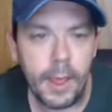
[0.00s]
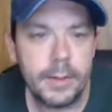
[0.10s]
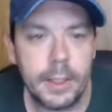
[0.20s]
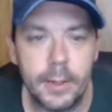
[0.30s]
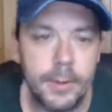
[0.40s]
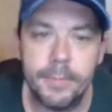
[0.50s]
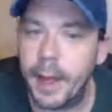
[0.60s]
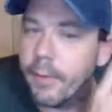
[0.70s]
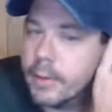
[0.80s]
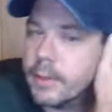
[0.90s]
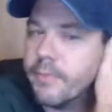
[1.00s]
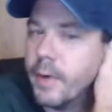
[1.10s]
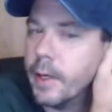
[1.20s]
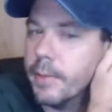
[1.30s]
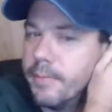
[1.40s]
so that was
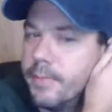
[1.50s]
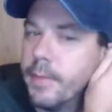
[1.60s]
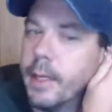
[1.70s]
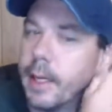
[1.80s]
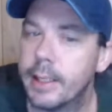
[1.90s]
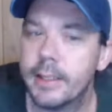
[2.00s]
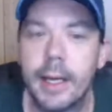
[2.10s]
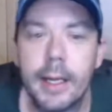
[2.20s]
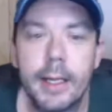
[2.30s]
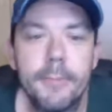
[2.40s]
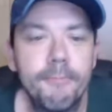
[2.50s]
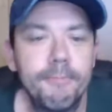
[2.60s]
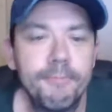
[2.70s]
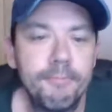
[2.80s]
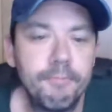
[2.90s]
fun, exciting,
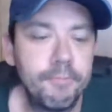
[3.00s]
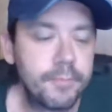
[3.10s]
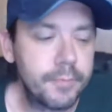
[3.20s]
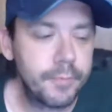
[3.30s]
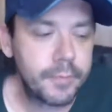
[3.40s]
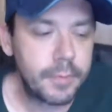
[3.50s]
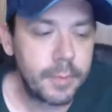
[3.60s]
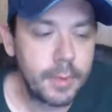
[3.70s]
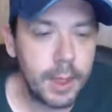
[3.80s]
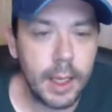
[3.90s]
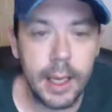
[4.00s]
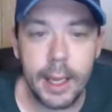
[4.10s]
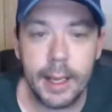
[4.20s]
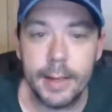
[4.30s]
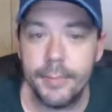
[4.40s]

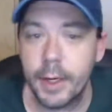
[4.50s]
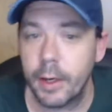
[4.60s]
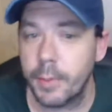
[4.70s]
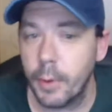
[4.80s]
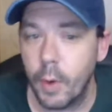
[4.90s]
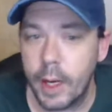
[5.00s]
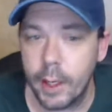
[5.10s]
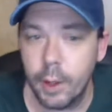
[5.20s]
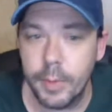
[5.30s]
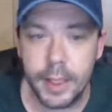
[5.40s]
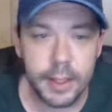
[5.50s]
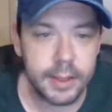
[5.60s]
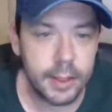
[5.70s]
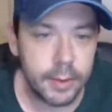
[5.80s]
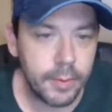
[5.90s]
and they're up in Wyoming.
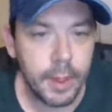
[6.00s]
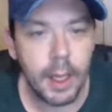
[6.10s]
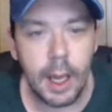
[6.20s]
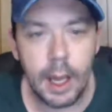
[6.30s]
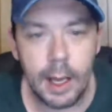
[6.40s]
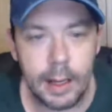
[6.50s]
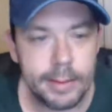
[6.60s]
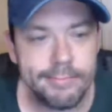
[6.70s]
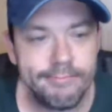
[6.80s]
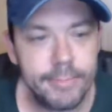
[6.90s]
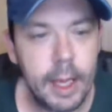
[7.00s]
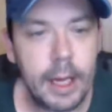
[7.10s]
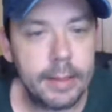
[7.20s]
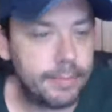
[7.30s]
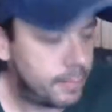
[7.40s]
So
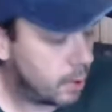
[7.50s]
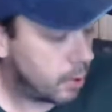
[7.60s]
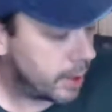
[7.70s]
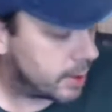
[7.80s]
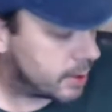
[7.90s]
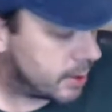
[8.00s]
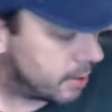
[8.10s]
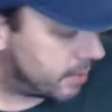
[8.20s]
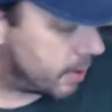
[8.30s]
I don't get to see them very